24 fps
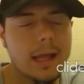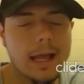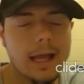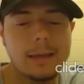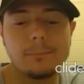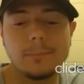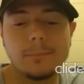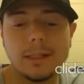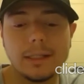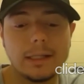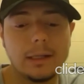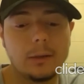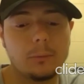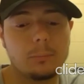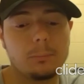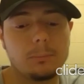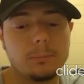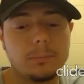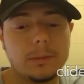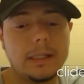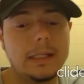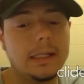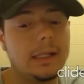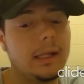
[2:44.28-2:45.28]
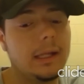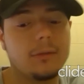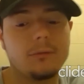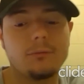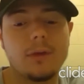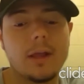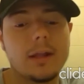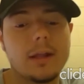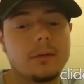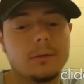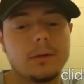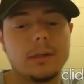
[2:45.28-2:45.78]
I mean, he is a
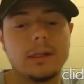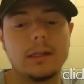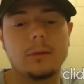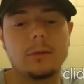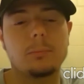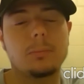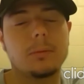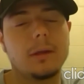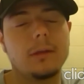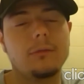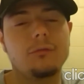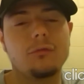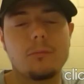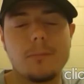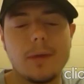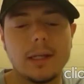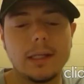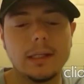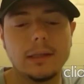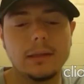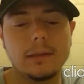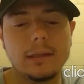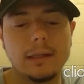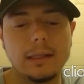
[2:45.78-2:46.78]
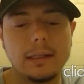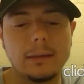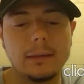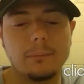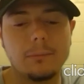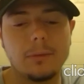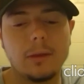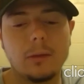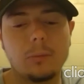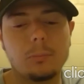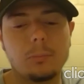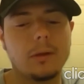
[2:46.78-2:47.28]
veteran. He's played for many
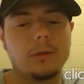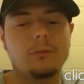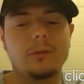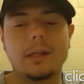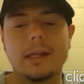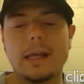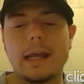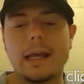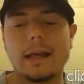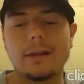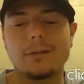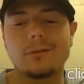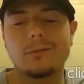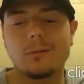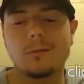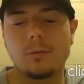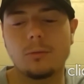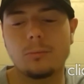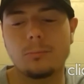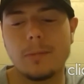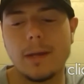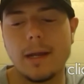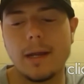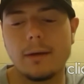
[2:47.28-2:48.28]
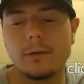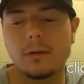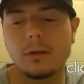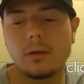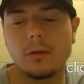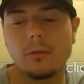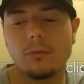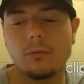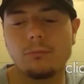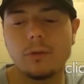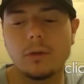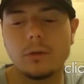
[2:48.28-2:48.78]
teams. He's played for the Astros,
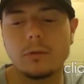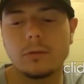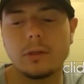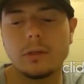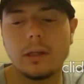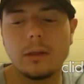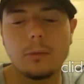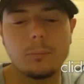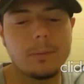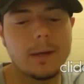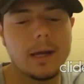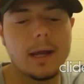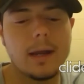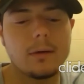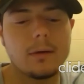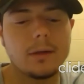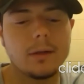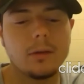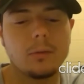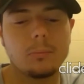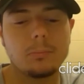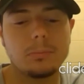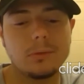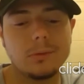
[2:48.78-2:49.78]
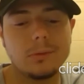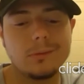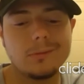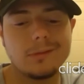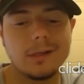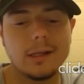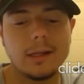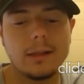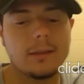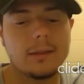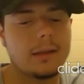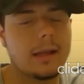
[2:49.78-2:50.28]
Mariners, Phillies, Pirates, Blue
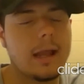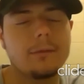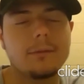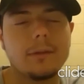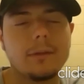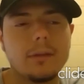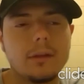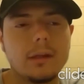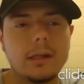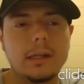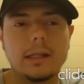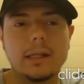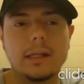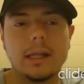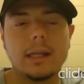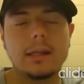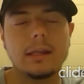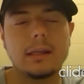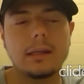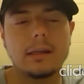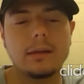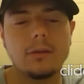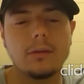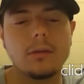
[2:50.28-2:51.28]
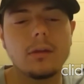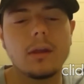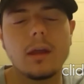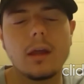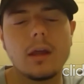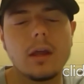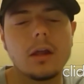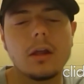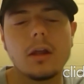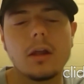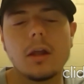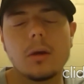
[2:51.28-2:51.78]
Jays, and obviously the Yankees.
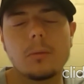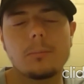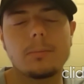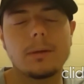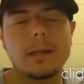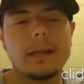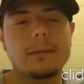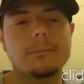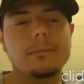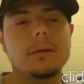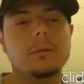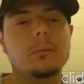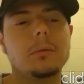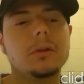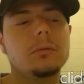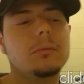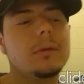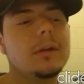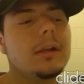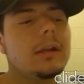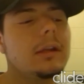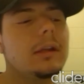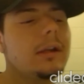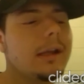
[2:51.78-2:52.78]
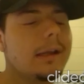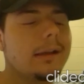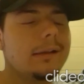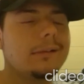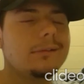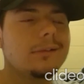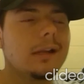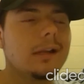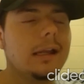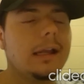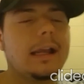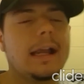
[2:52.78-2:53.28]
But, I mean, when you really look at
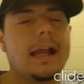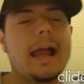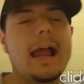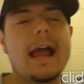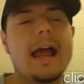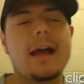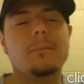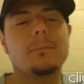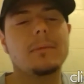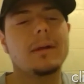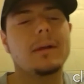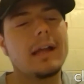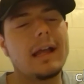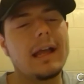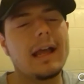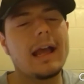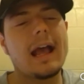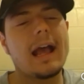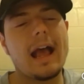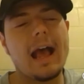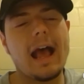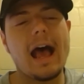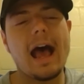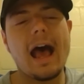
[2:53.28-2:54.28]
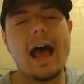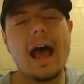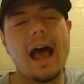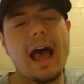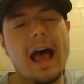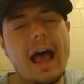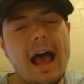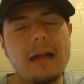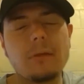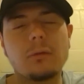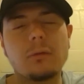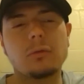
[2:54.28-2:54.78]
J.A. Happ,
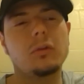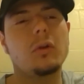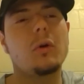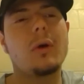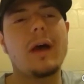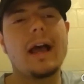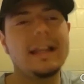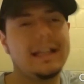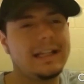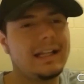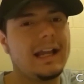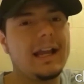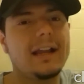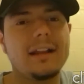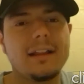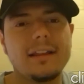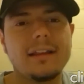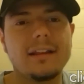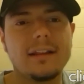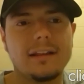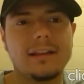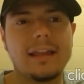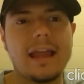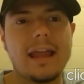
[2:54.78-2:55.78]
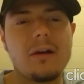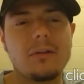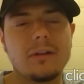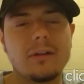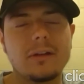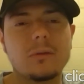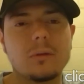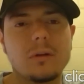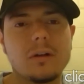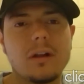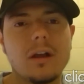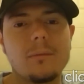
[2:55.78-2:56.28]
I don't know. I kind of see the
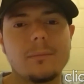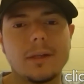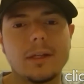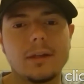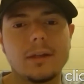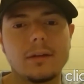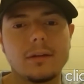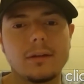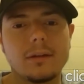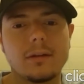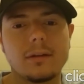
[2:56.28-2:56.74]
downhill coming.